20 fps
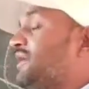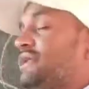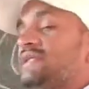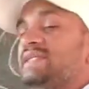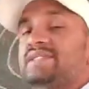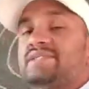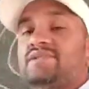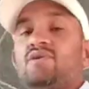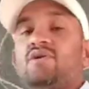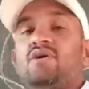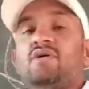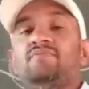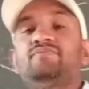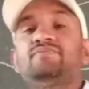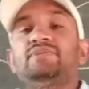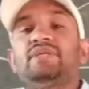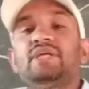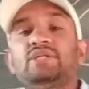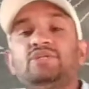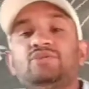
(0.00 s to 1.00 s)
this
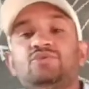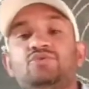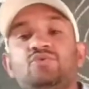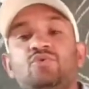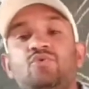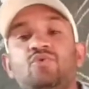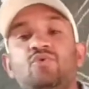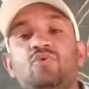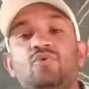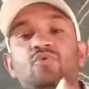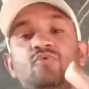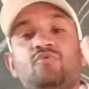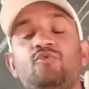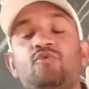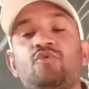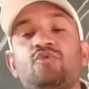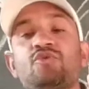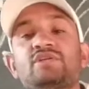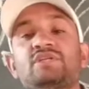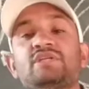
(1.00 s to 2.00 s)
object, two
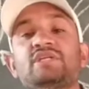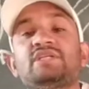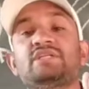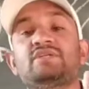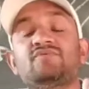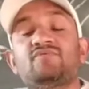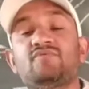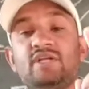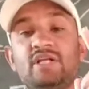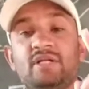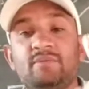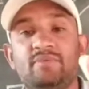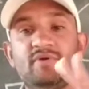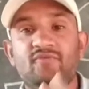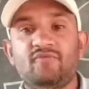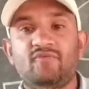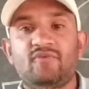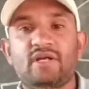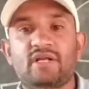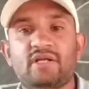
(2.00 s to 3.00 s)
forces will be
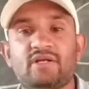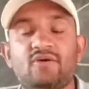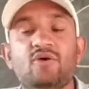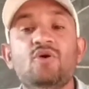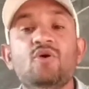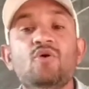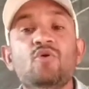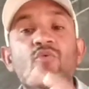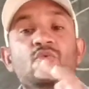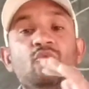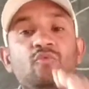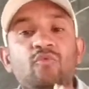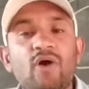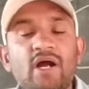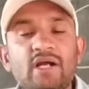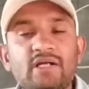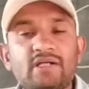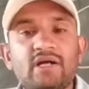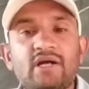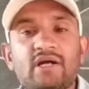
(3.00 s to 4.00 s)
working.
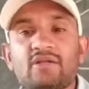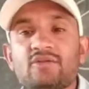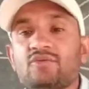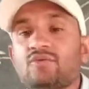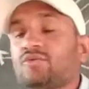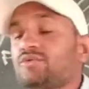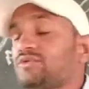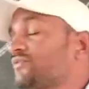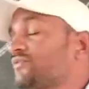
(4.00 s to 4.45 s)
What are those?